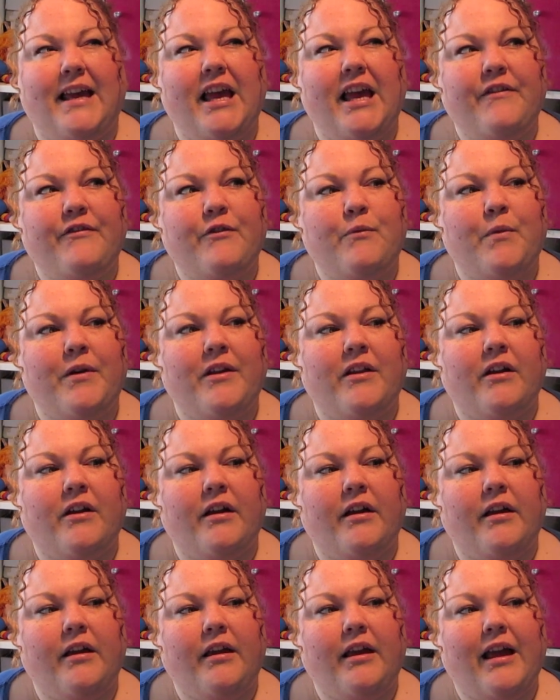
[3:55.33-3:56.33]
Even when
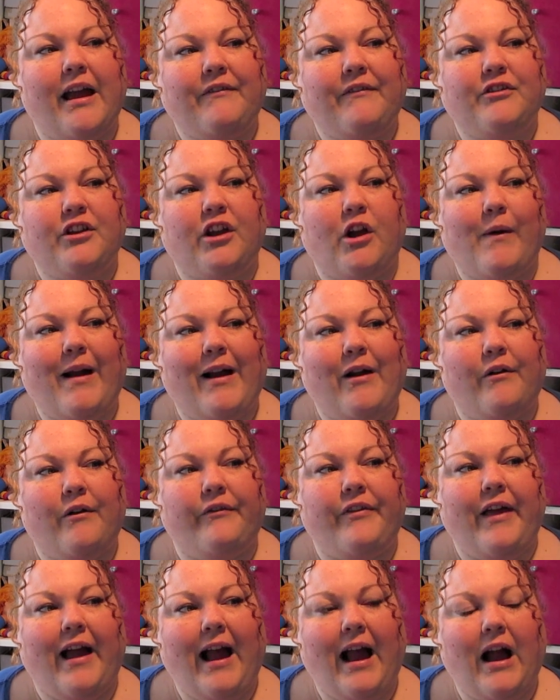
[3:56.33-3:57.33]
I have to go out of
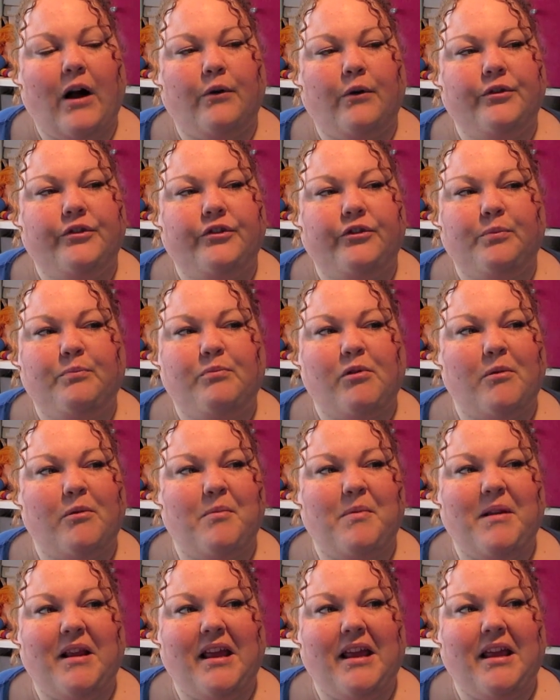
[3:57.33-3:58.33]
the house,
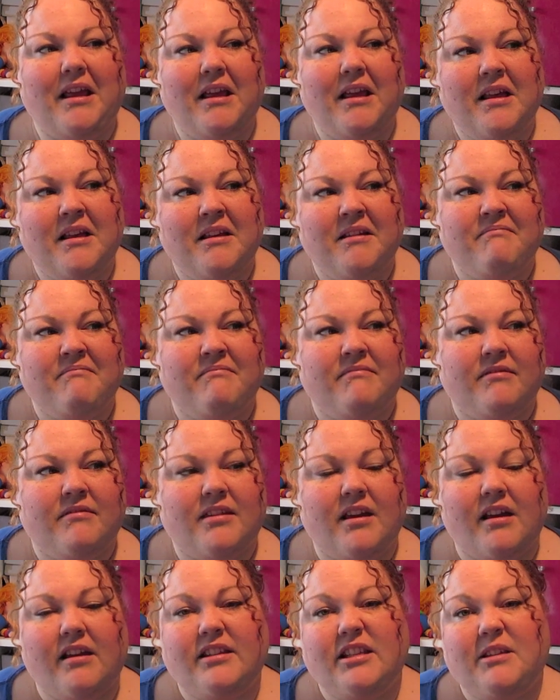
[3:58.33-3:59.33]
probably
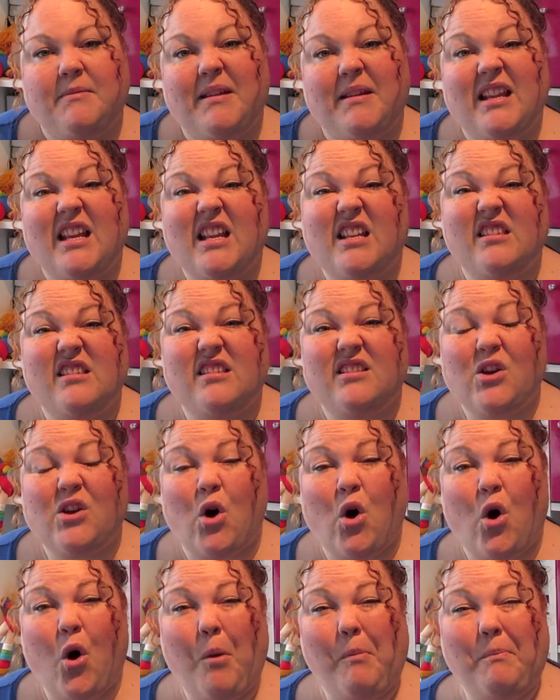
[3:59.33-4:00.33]
30 minutes
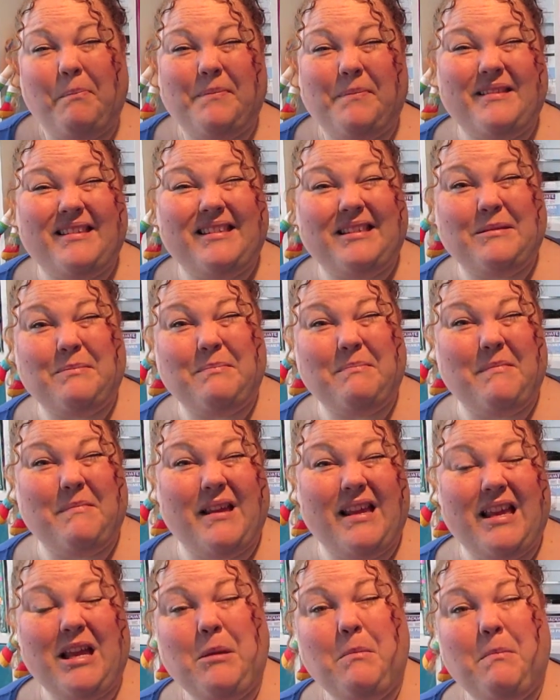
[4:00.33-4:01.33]
tops,
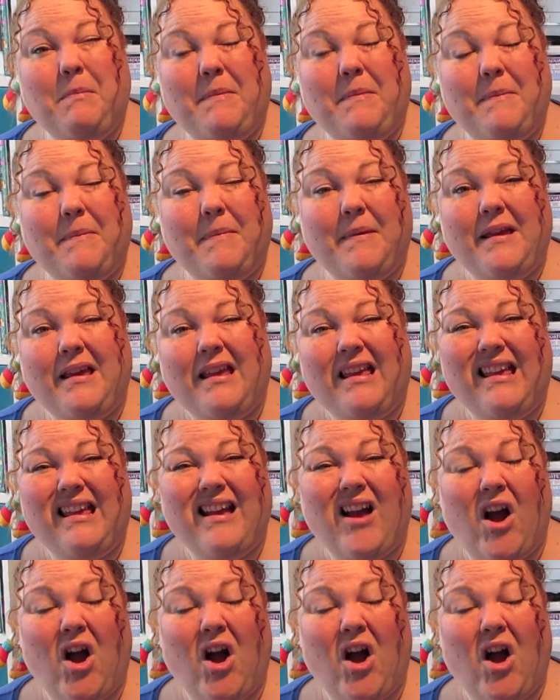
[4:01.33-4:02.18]
maybe.